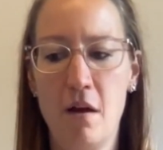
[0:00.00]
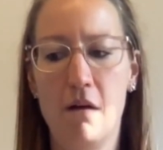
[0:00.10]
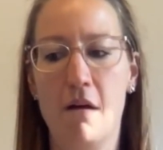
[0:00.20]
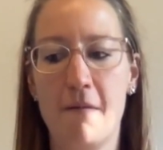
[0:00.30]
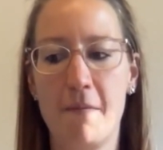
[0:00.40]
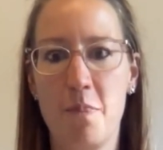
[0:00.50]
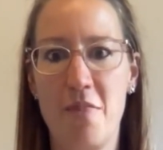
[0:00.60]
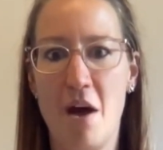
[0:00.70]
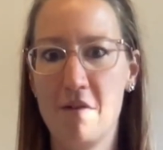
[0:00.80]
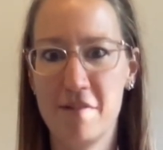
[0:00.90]
oh,
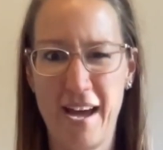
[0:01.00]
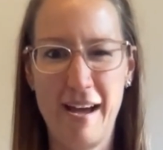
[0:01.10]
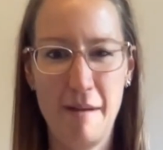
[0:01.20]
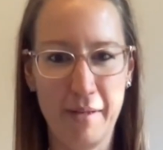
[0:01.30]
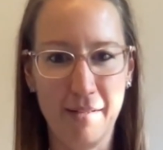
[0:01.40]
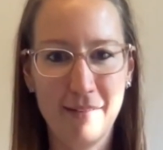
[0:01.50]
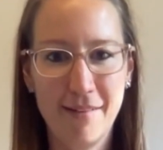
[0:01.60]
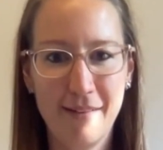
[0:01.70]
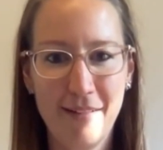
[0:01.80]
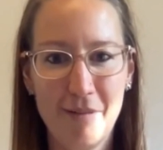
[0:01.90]
that was a habit
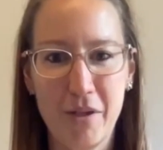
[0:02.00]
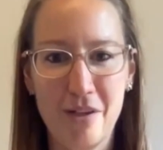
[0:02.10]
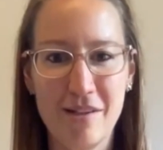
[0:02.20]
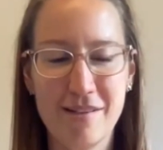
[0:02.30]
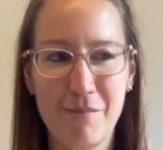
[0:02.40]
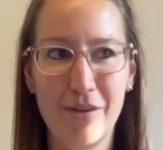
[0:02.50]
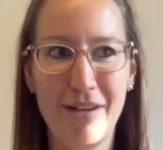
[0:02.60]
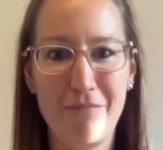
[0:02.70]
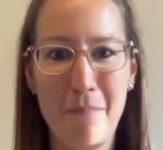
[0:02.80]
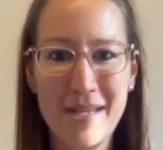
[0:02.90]
because I'm not
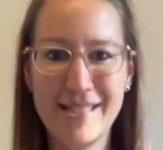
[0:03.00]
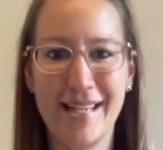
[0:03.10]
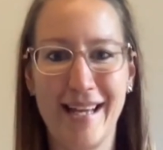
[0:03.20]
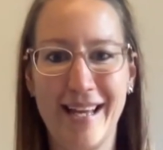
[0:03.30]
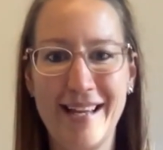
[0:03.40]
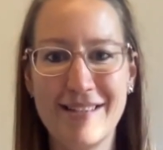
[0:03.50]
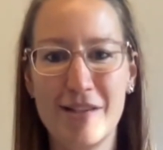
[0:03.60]
even missing it.